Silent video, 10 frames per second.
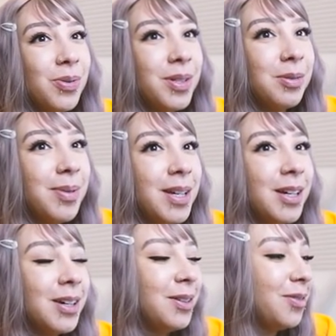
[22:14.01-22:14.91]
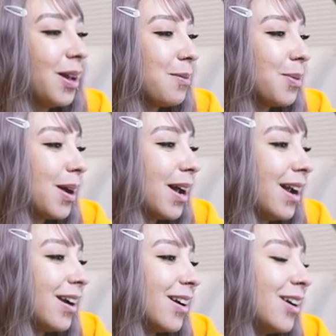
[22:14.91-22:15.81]
wants to be a good
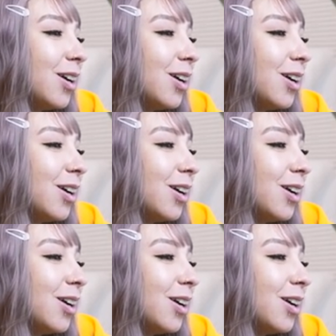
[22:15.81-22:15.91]
vampire.